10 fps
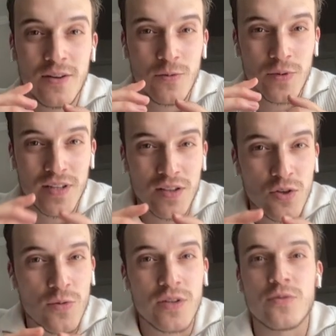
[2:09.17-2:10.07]
when they
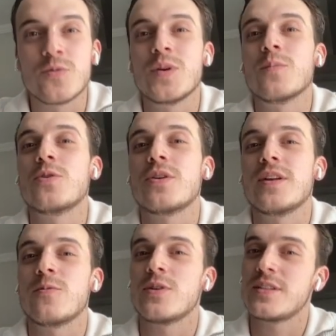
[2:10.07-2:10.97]
know what they're doing
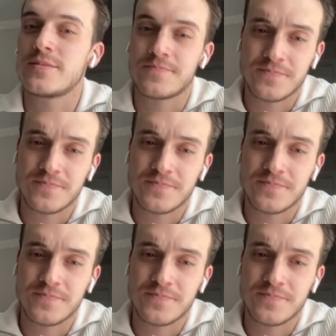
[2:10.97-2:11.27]
marketing wise